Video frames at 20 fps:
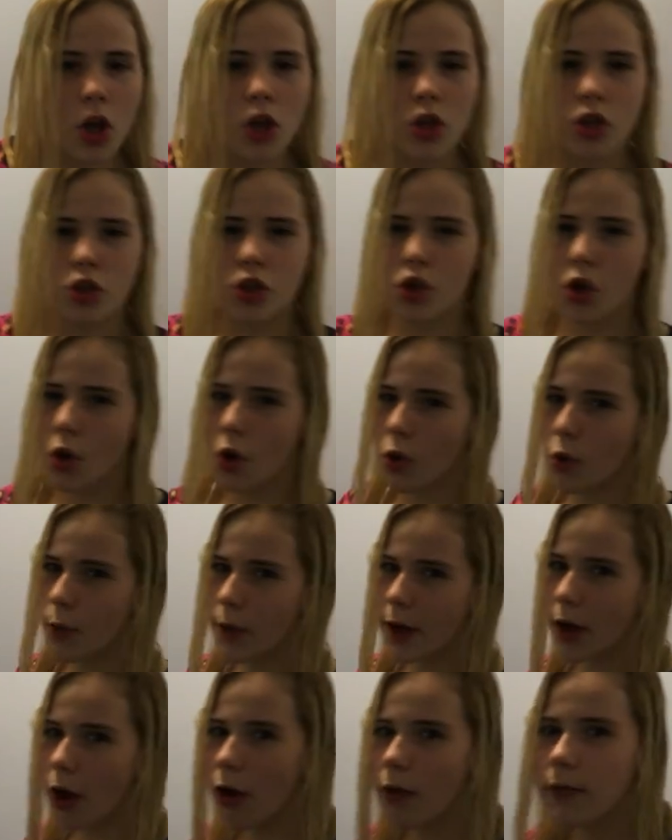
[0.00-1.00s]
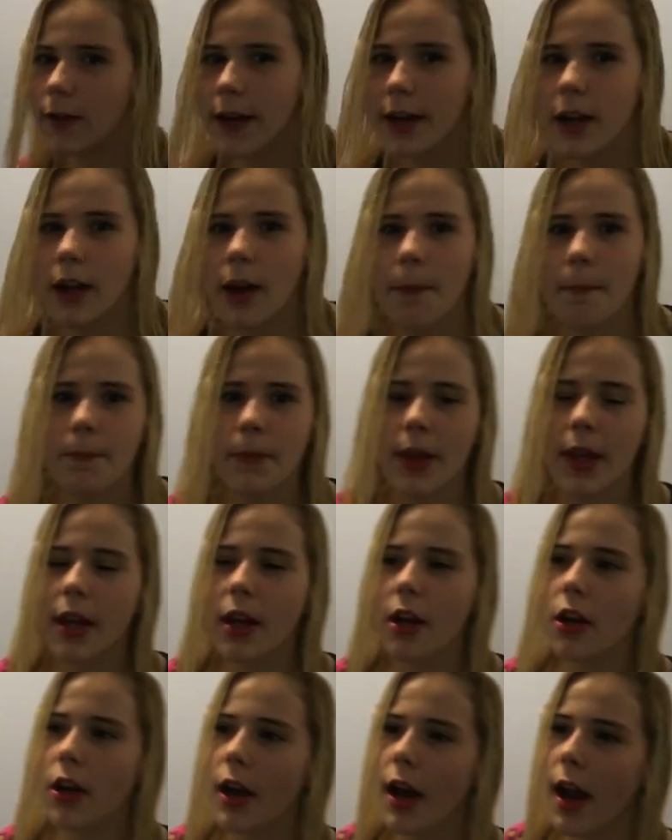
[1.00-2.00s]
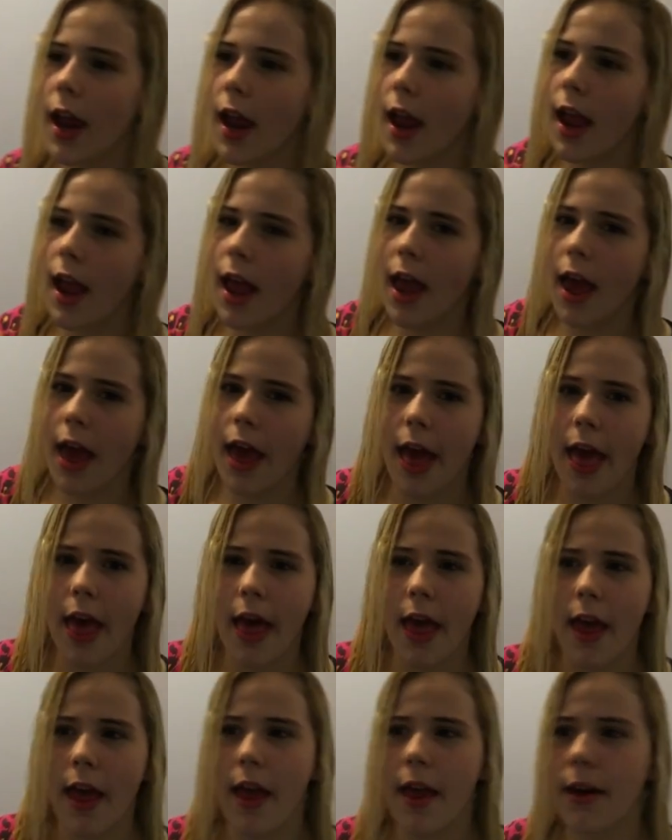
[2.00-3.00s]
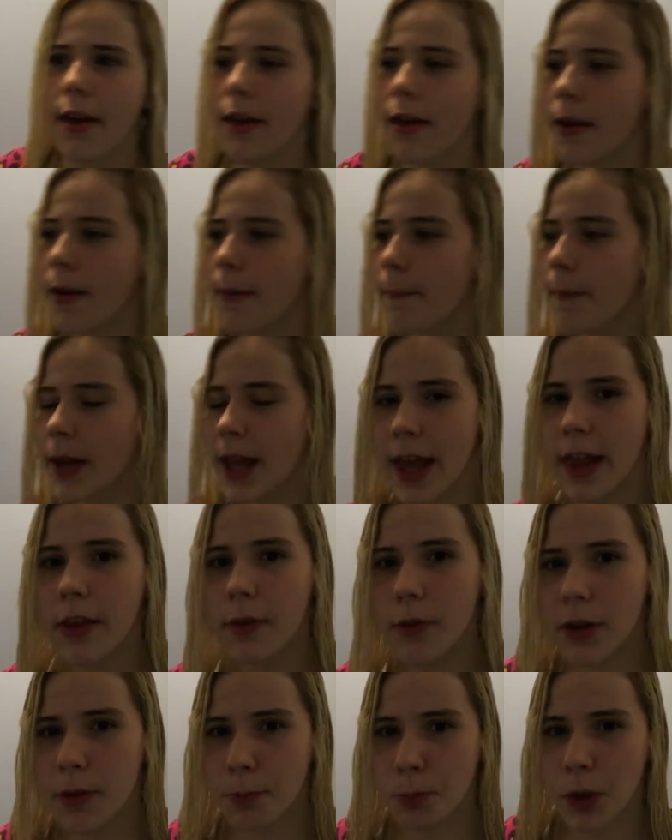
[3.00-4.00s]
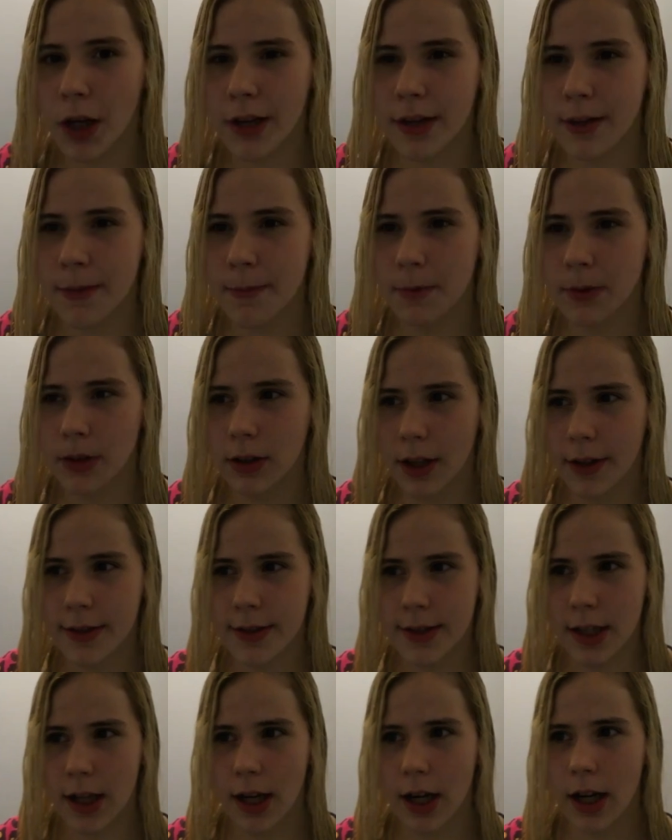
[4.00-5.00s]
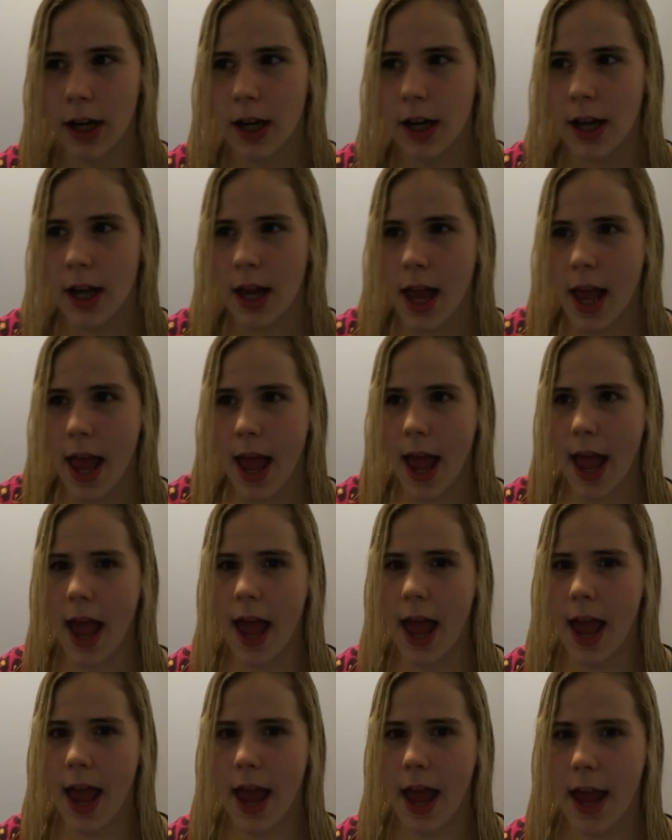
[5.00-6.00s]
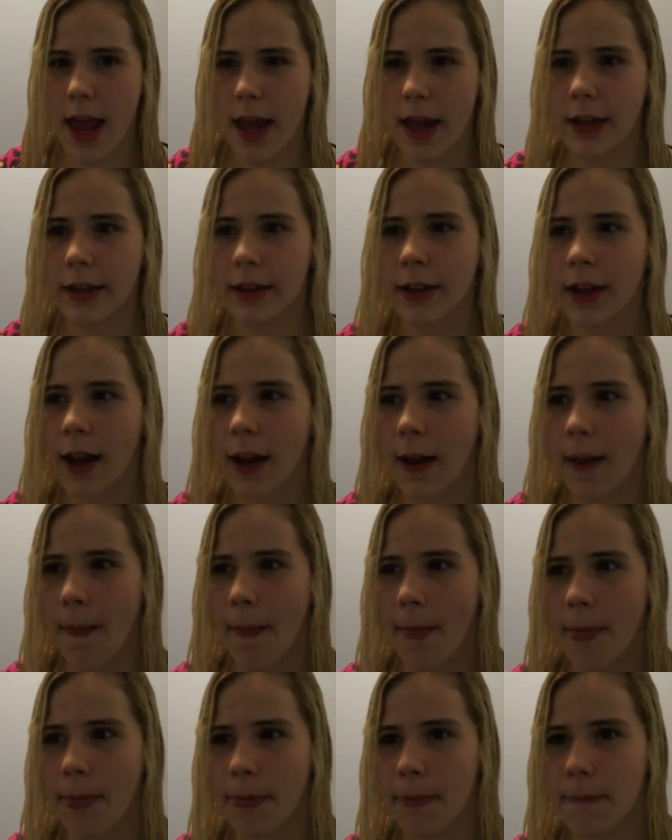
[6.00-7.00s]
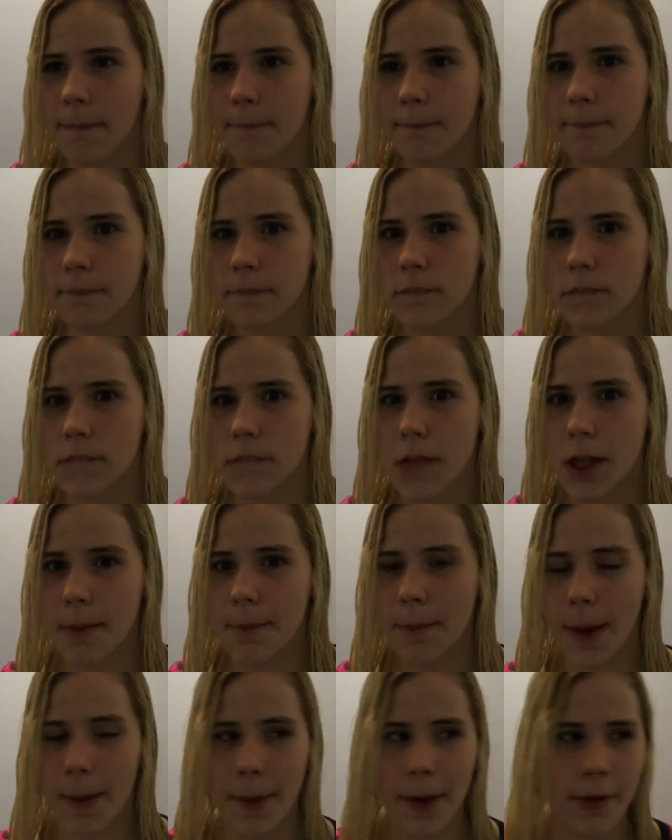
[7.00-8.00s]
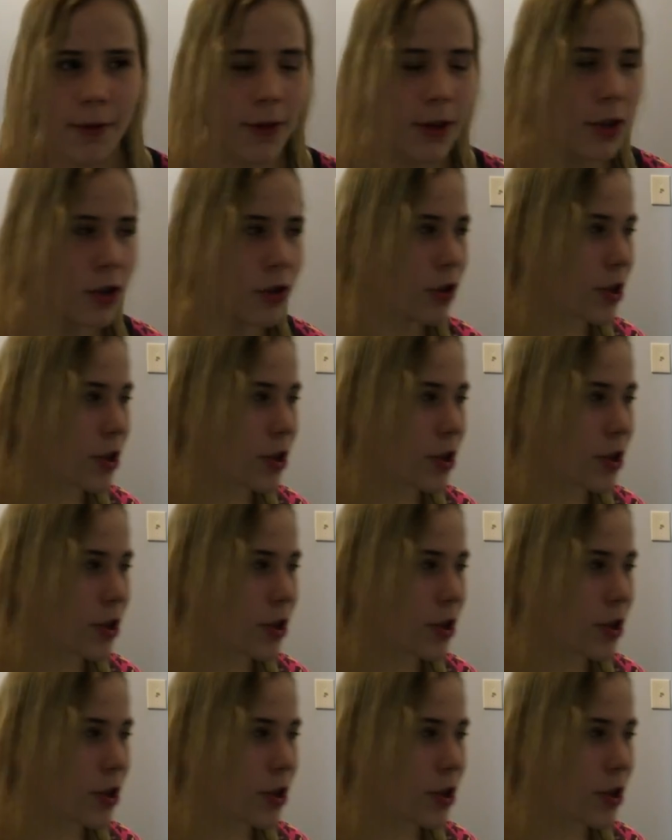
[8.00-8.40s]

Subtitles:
So we all ran up there and Michaela was pressing Melissa and my best friend